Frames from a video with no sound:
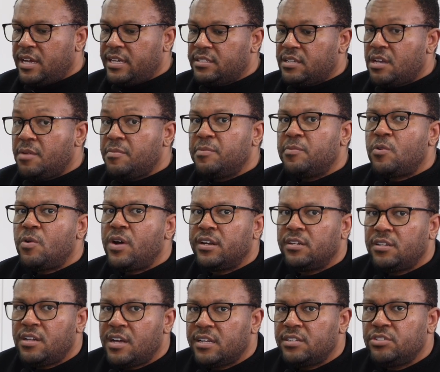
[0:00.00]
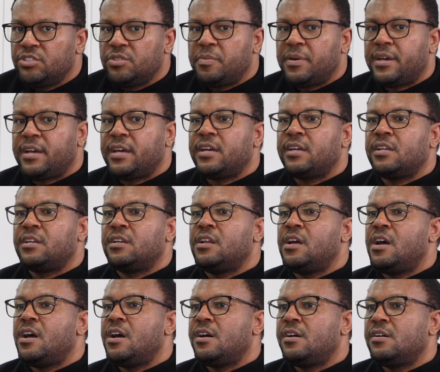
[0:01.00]
come up quite a lot in Japan.
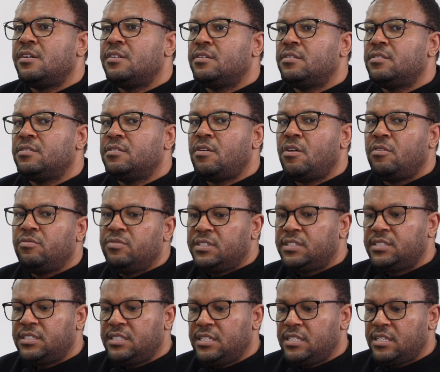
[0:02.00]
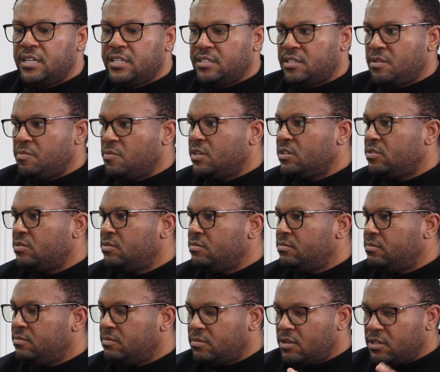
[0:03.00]
Obviously, as someone
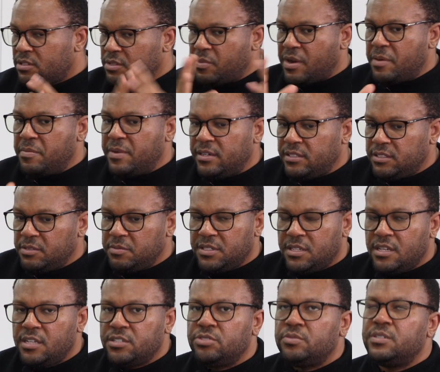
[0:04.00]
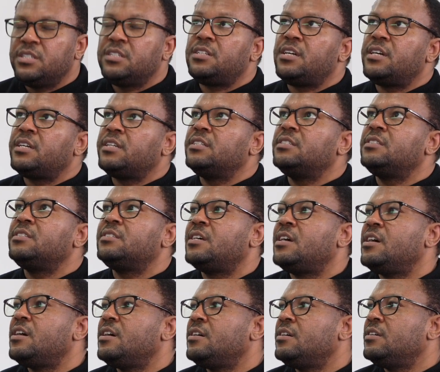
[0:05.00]
who works primarily with luxury clients,
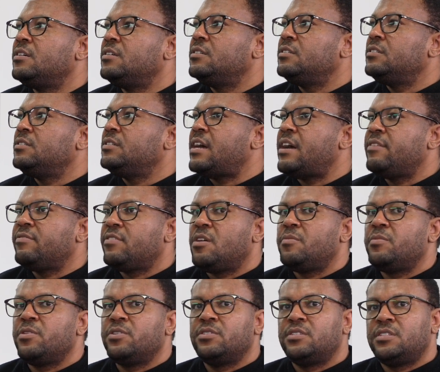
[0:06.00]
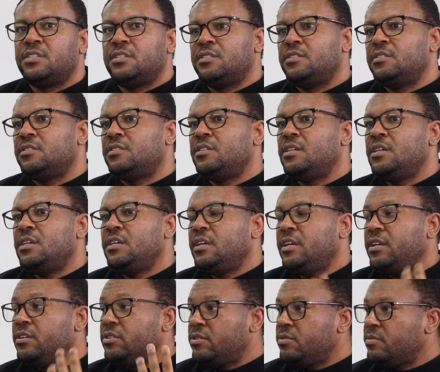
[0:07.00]
live commerce in
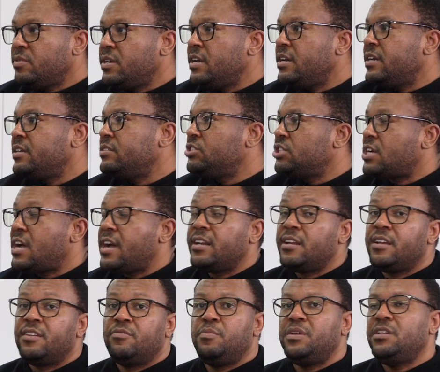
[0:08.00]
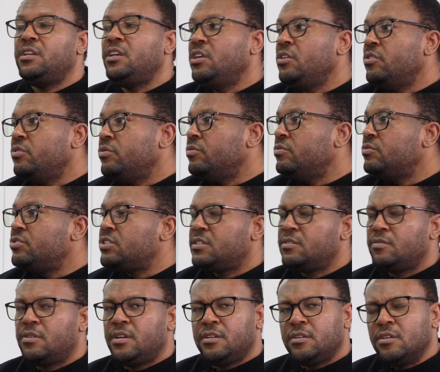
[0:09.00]
Korea and China have been huge
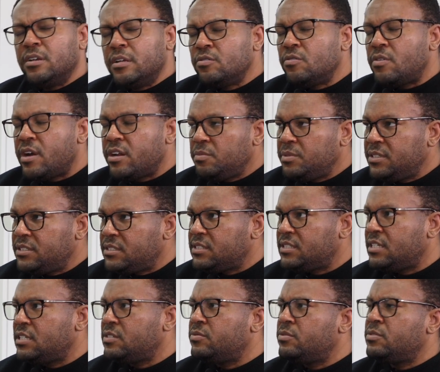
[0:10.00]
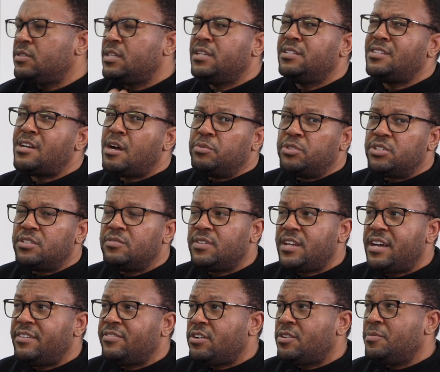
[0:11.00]
and incredibly successful. The adoption of
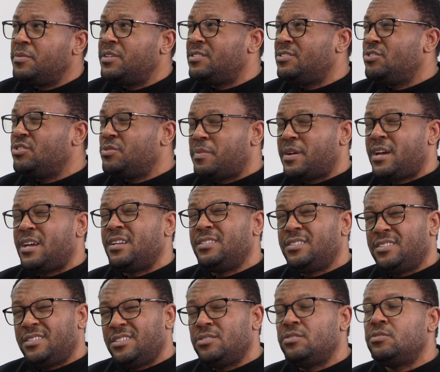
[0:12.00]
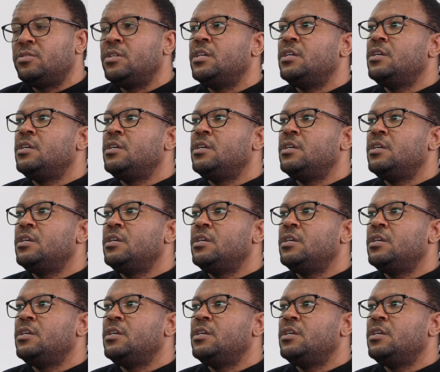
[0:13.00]
live commerce in Japan is still